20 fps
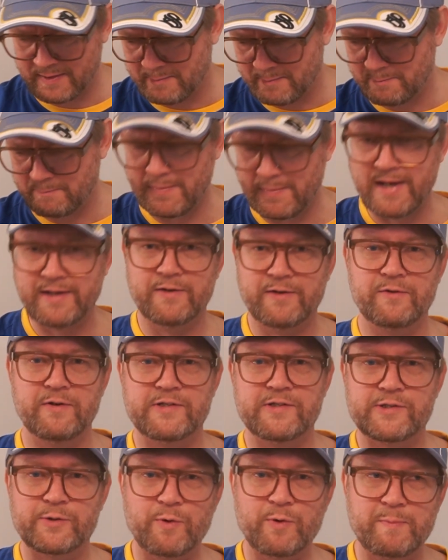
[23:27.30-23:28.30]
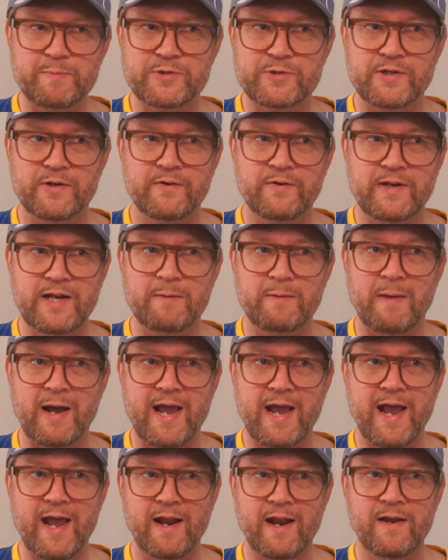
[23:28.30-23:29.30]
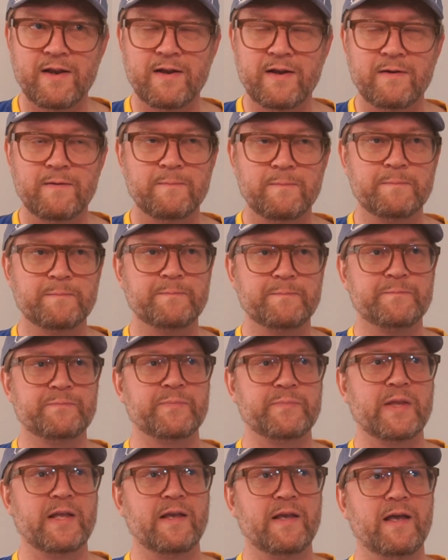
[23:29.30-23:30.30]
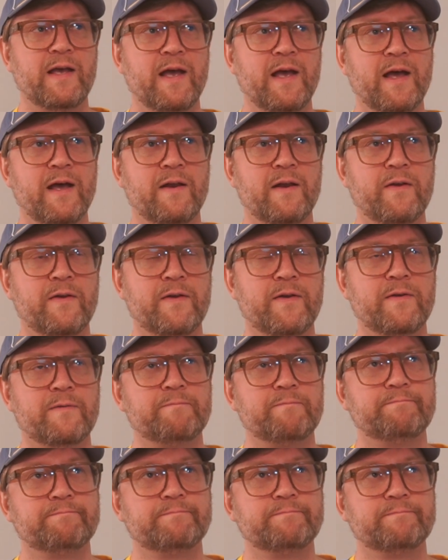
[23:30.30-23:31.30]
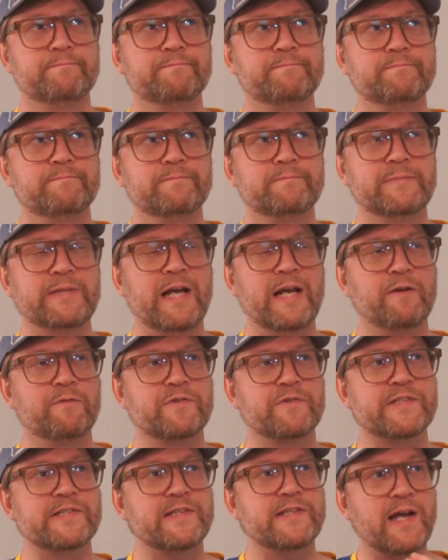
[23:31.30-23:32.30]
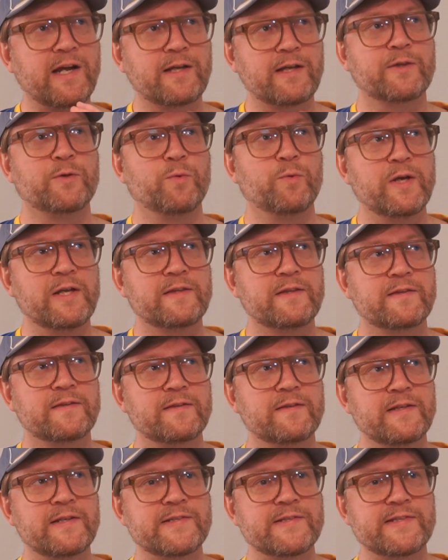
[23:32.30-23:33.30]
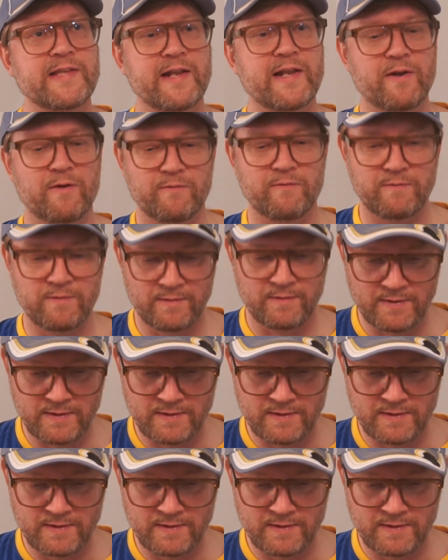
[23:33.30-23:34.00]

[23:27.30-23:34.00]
made a description in my head and kind of stuck to it instead of,